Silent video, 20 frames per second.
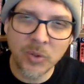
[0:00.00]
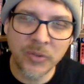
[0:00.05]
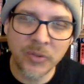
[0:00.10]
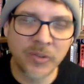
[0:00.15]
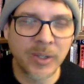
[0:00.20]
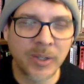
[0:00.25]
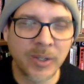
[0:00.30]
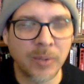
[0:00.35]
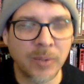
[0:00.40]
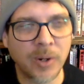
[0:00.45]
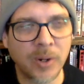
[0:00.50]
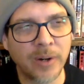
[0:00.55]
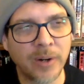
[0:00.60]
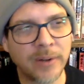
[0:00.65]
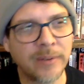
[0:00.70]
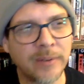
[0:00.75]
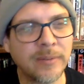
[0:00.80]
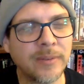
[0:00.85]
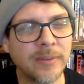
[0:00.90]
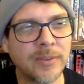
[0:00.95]
there
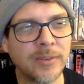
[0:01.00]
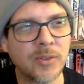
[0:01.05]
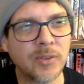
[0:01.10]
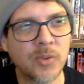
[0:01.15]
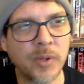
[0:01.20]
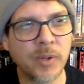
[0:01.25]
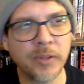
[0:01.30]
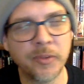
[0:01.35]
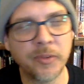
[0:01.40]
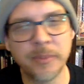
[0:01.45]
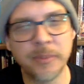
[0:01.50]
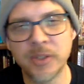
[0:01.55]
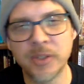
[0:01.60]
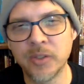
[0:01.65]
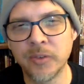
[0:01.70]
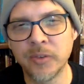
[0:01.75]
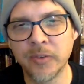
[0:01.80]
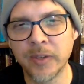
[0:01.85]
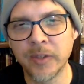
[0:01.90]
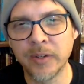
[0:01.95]
are
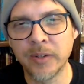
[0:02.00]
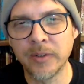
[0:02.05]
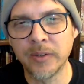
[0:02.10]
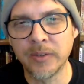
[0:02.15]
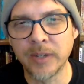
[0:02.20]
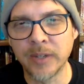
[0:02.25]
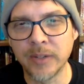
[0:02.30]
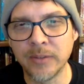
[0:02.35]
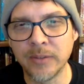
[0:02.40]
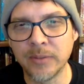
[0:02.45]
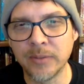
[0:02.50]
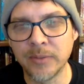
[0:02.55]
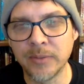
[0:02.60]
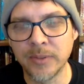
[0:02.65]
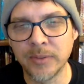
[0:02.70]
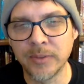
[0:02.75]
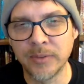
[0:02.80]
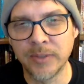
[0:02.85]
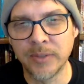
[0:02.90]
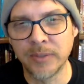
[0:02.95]
transmissions that are done for
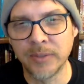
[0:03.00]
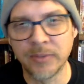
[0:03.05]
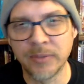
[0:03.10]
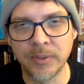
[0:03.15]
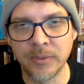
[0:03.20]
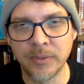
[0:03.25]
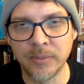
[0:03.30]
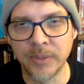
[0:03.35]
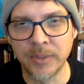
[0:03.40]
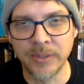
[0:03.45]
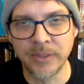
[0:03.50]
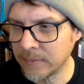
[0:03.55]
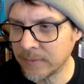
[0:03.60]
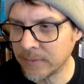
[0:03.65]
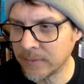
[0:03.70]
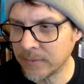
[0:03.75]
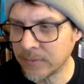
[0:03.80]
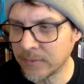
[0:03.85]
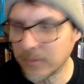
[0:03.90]
different reasons.